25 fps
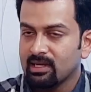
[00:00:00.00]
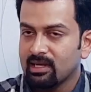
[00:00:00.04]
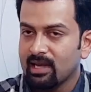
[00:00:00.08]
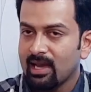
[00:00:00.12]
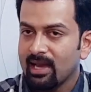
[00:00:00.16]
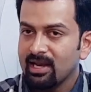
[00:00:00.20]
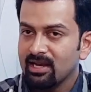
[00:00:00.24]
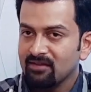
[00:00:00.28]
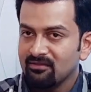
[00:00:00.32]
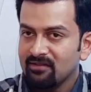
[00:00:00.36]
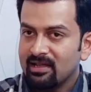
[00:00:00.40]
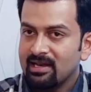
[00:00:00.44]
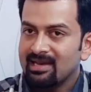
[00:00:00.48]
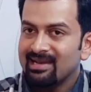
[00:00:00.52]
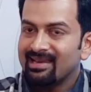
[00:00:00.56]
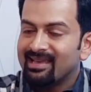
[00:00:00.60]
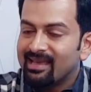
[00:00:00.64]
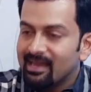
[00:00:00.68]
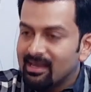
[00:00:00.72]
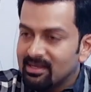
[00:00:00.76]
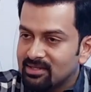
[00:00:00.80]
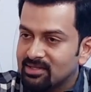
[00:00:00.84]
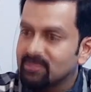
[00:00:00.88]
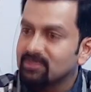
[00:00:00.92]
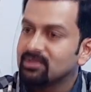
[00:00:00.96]
kind of
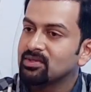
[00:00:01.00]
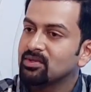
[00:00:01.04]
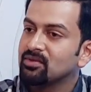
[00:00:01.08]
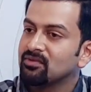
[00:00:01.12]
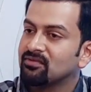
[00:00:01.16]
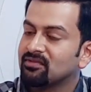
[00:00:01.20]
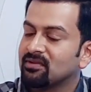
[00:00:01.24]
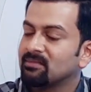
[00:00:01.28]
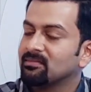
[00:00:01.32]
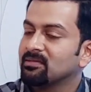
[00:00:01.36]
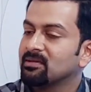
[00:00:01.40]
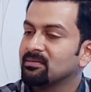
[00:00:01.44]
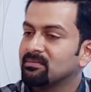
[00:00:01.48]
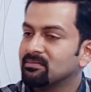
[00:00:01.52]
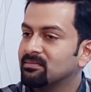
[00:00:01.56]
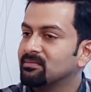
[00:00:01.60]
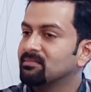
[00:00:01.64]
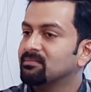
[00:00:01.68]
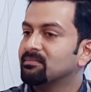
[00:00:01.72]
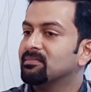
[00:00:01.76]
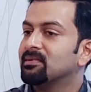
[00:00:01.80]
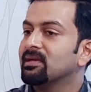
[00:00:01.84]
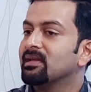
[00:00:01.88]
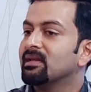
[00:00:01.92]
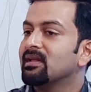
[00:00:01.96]
engages you from the
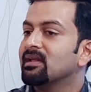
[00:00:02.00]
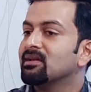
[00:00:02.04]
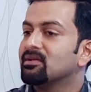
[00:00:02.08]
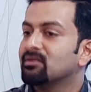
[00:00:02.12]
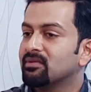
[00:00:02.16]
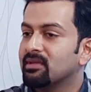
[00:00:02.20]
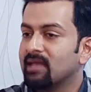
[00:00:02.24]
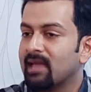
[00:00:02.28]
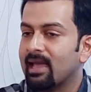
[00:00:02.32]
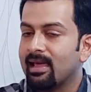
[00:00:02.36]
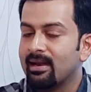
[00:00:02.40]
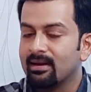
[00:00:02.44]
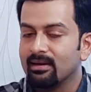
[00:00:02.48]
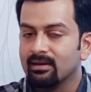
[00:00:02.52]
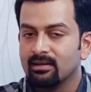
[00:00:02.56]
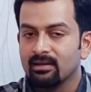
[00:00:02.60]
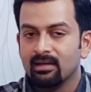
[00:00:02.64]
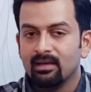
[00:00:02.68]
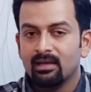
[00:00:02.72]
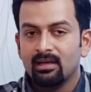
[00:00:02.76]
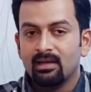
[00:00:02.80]
beginning to the end.